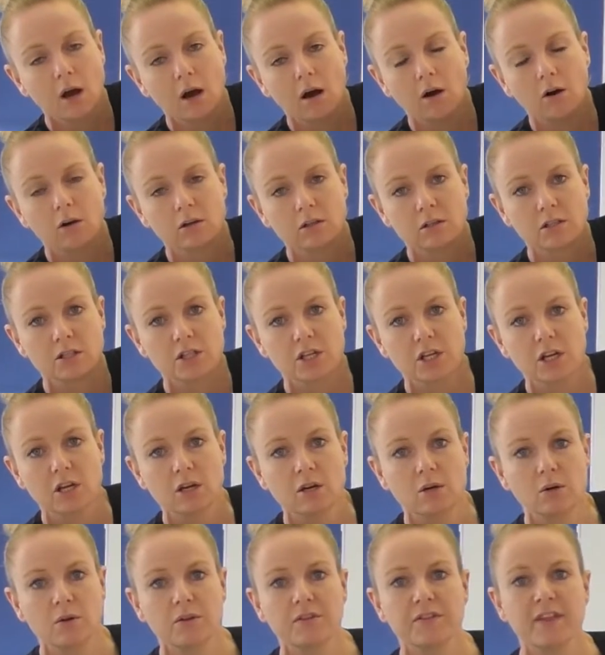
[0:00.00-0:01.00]

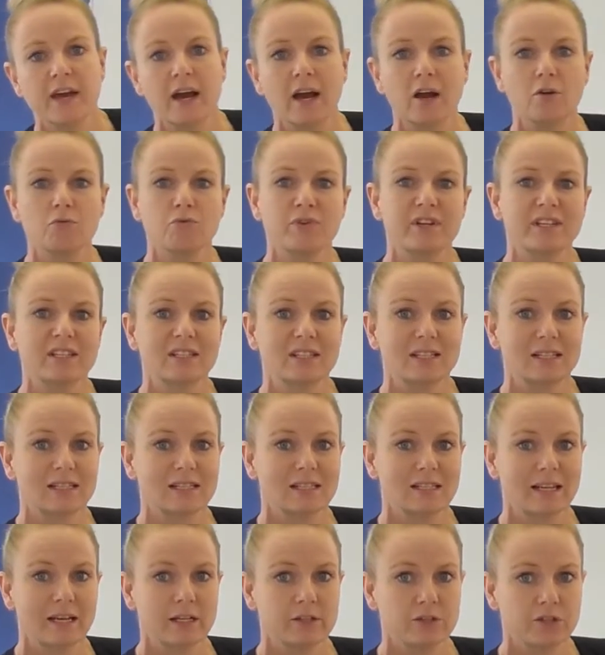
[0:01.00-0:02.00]
onto that wrist
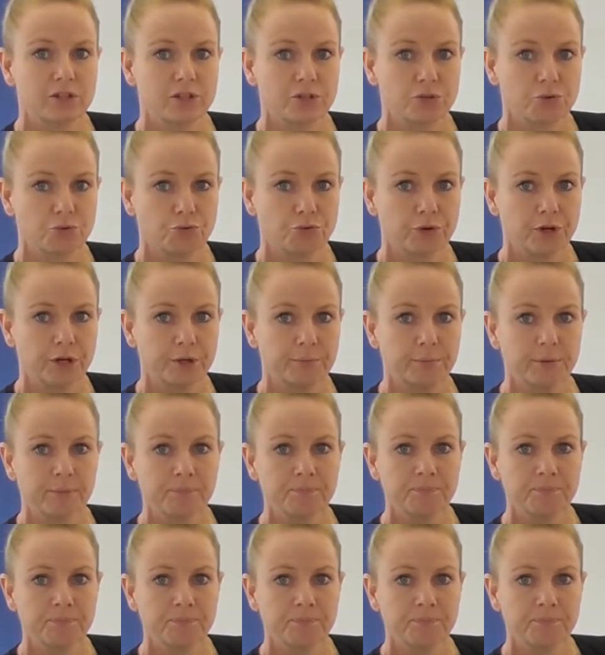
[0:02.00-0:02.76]
extensors group.